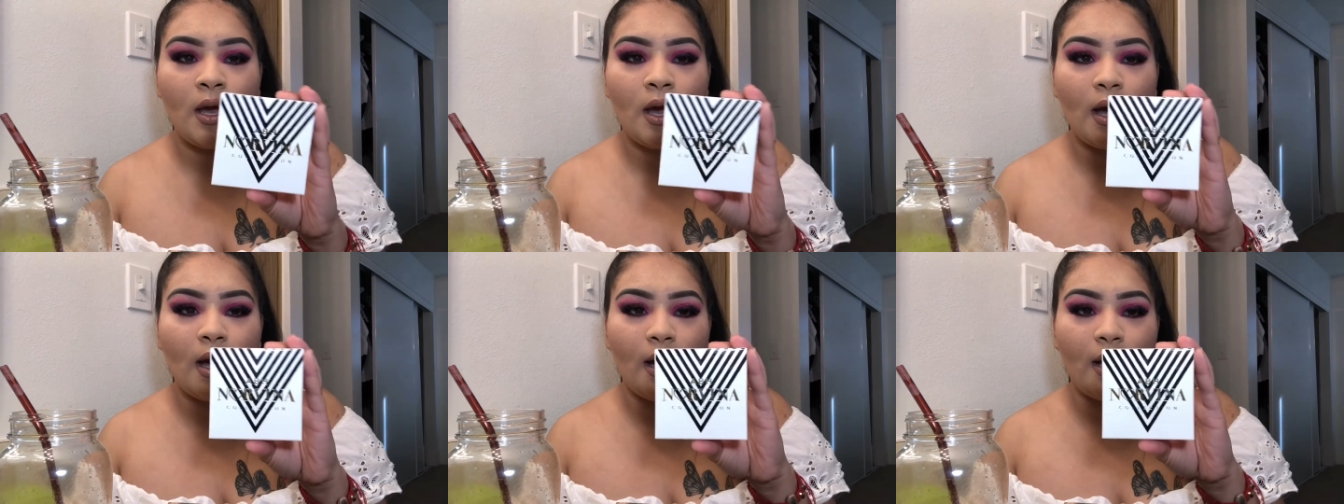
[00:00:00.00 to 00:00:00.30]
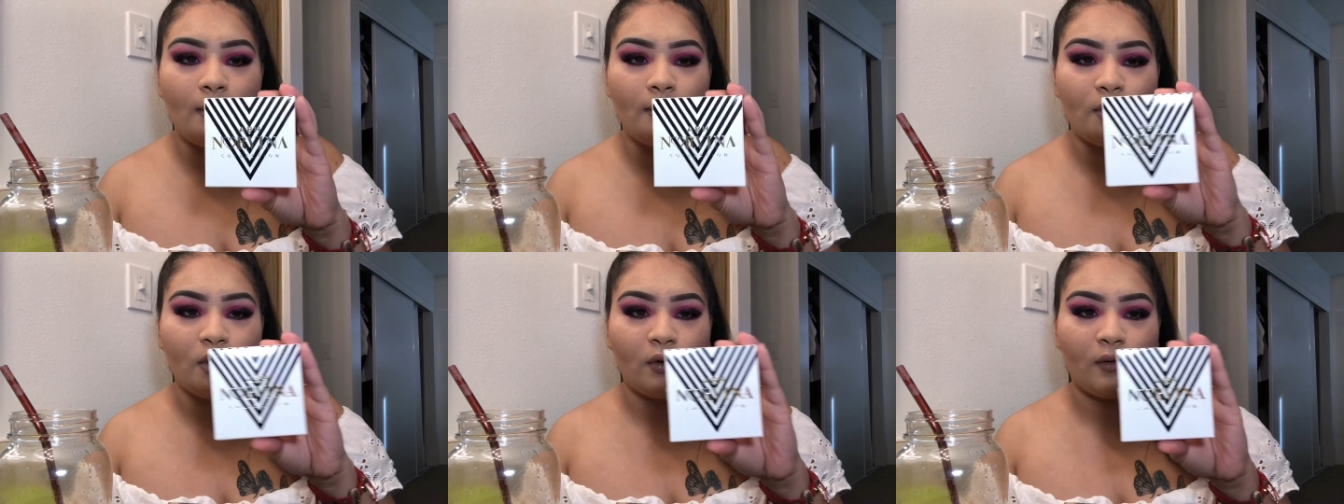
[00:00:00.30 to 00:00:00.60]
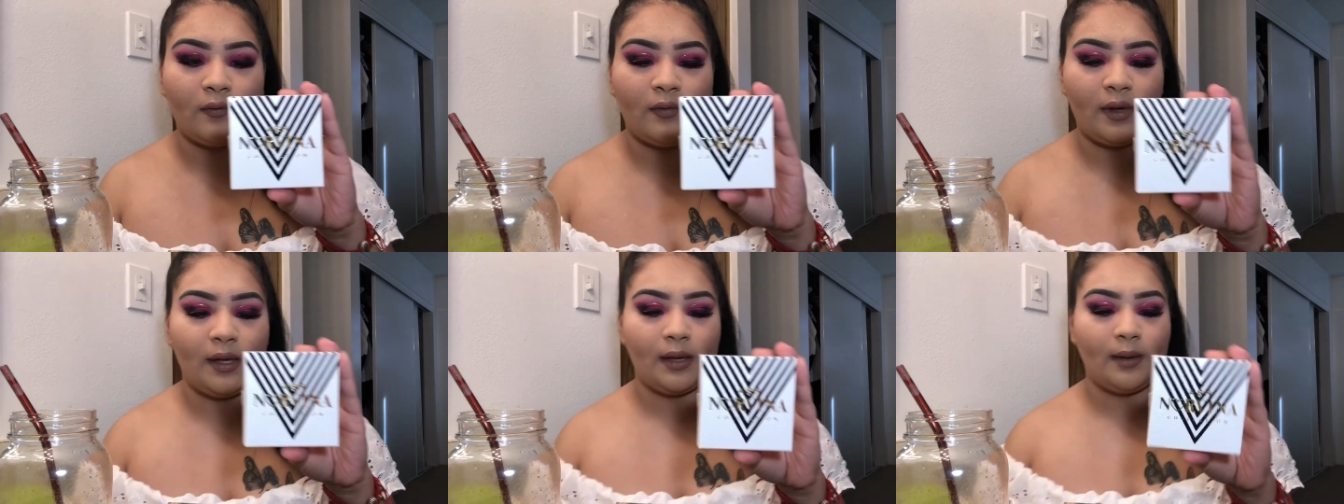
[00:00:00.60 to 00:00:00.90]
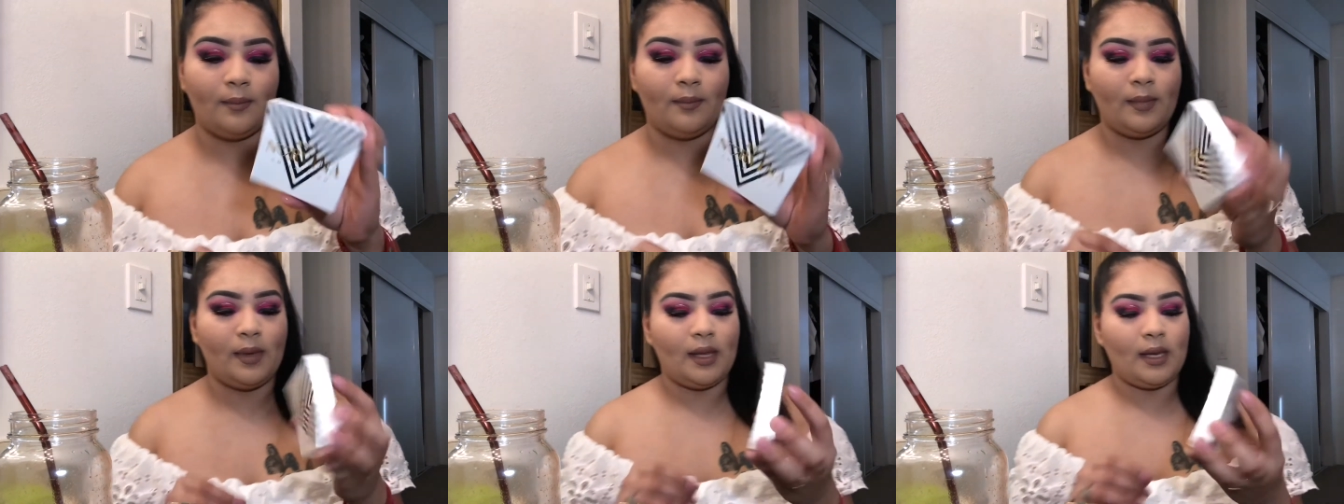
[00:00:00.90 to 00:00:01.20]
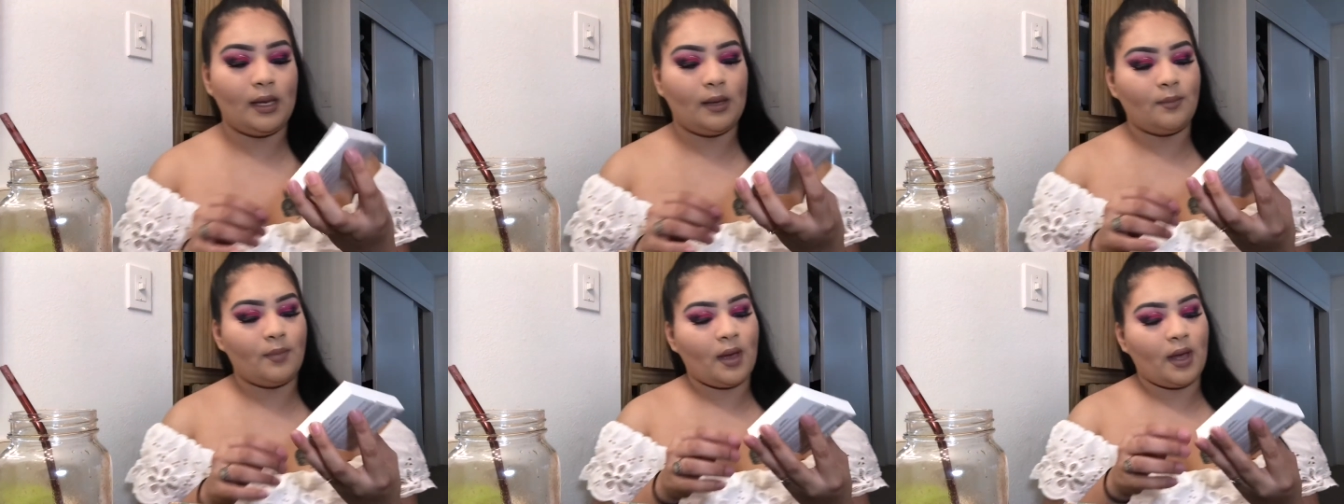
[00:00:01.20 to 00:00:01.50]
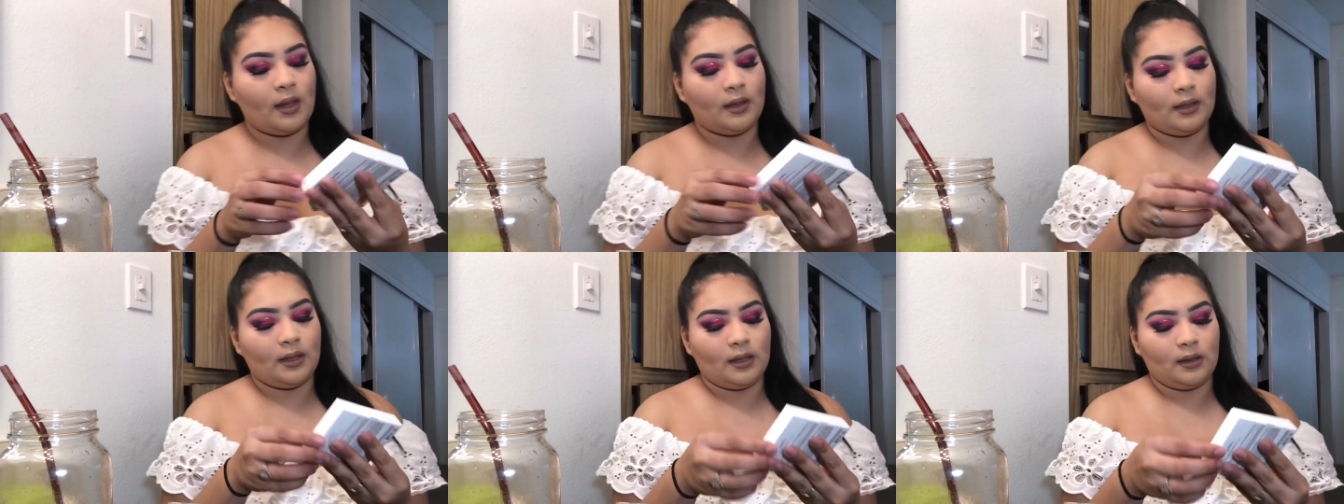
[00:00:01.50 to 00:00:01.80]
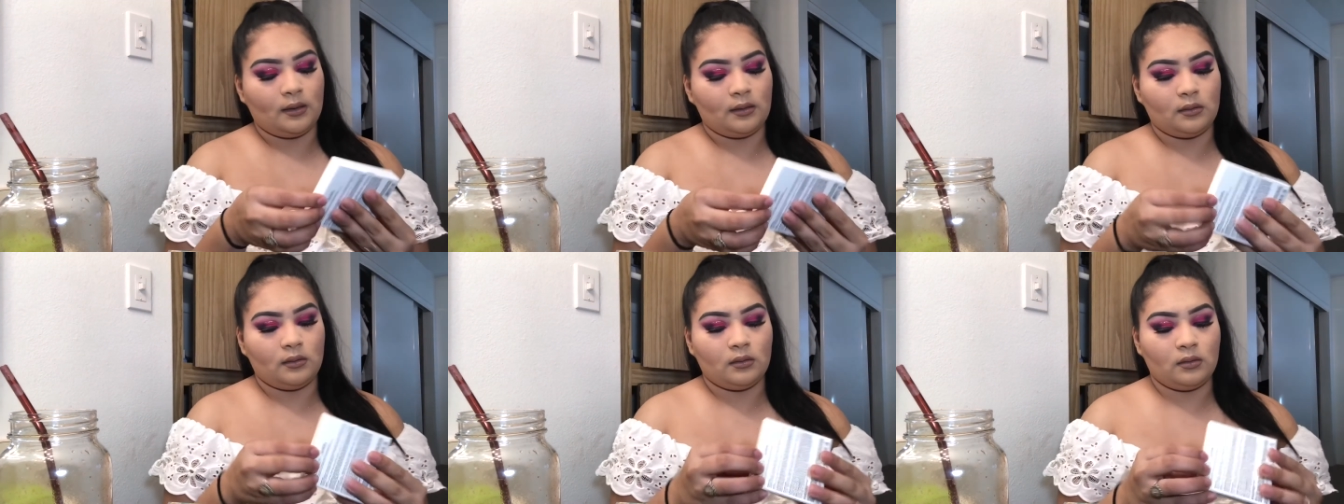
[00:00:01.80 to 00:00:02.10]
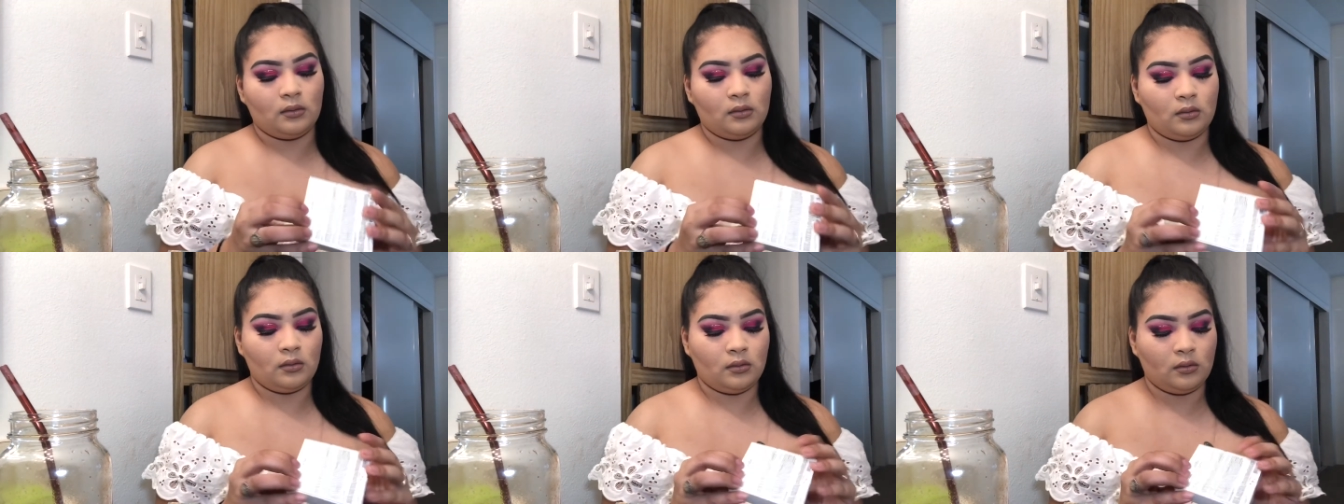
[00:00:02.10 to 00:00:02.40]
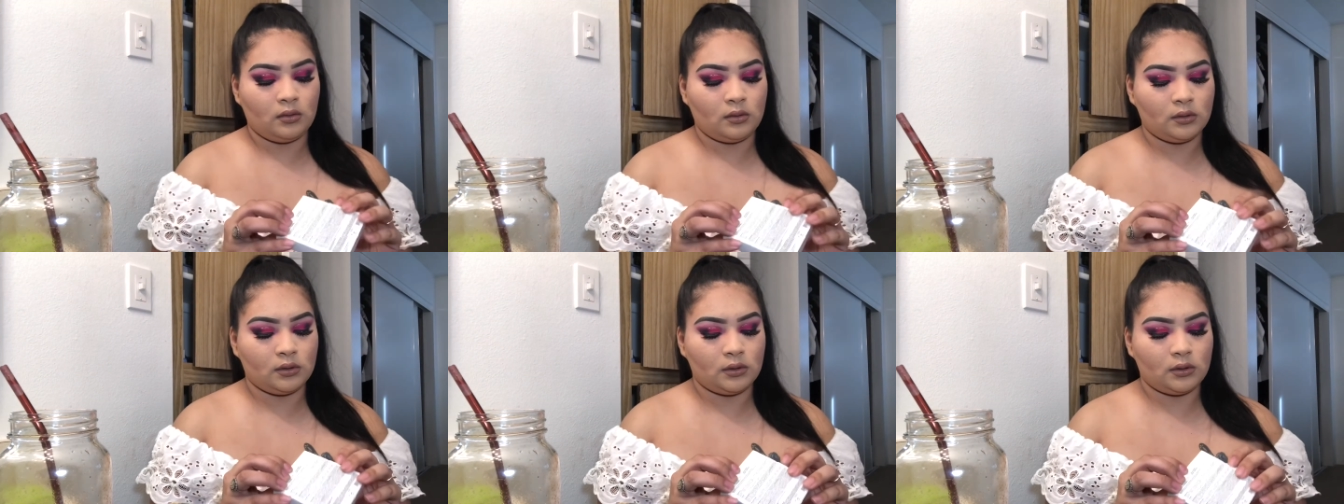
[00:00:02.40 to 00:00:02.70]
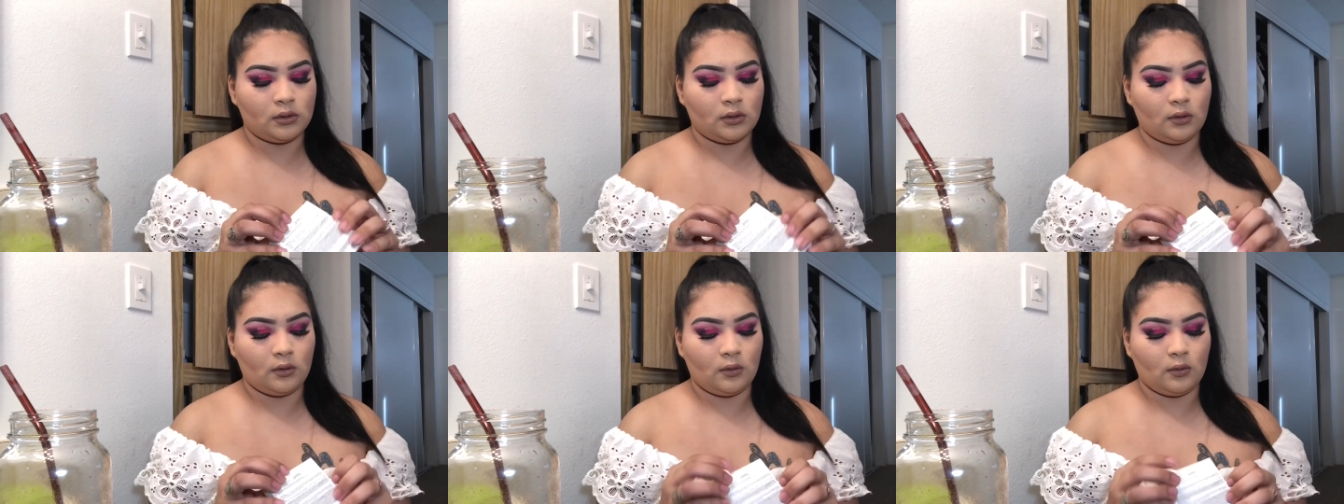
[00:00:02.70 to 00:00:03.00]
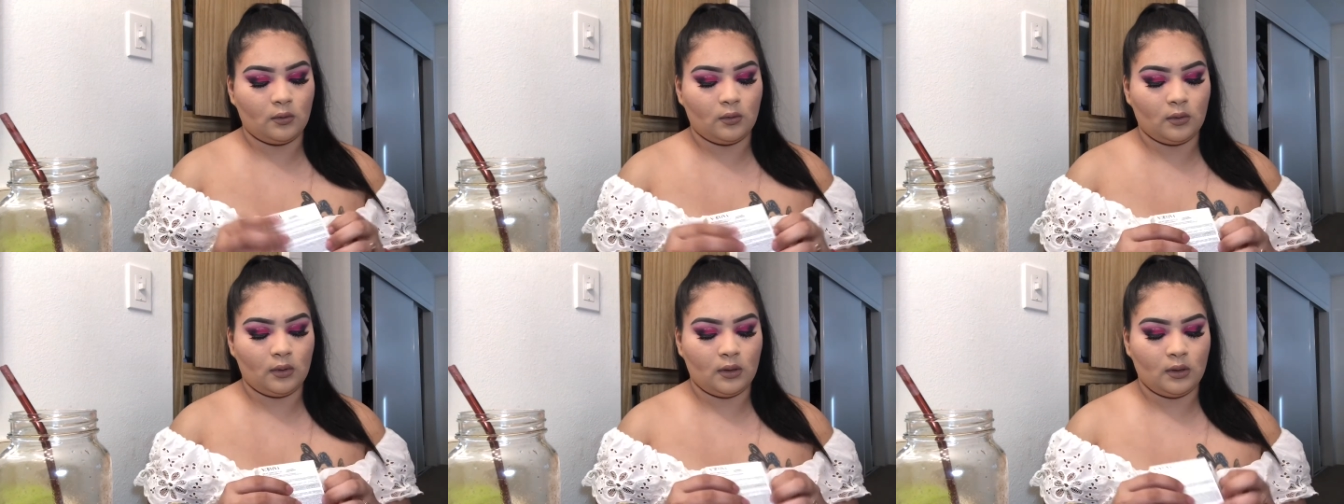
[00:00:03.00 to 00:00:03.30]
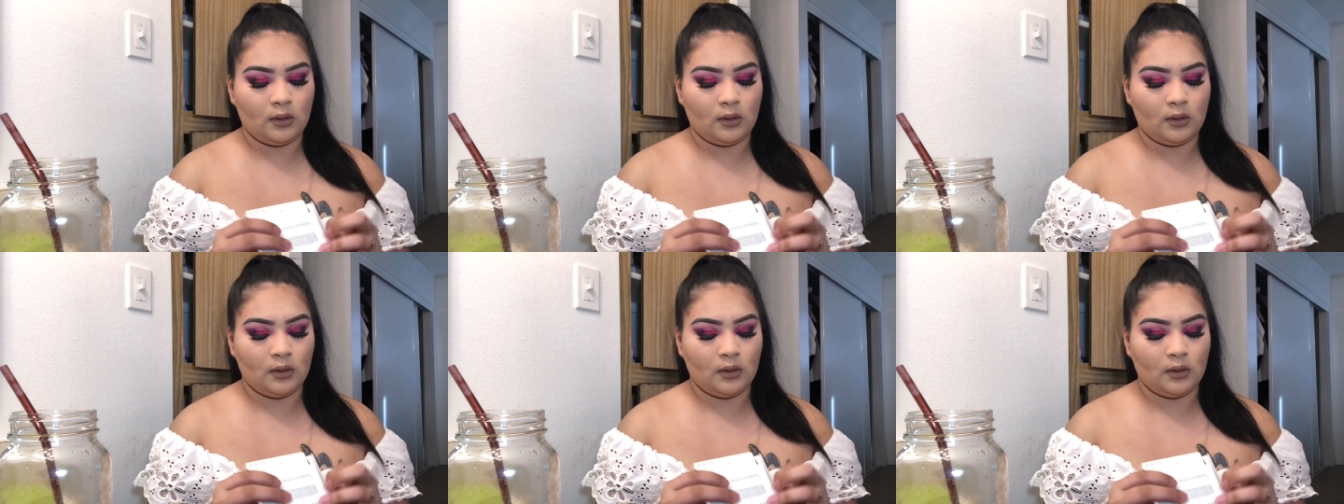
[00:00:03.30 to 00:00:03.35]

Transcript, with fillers: um, Norvina Mini Palette. So,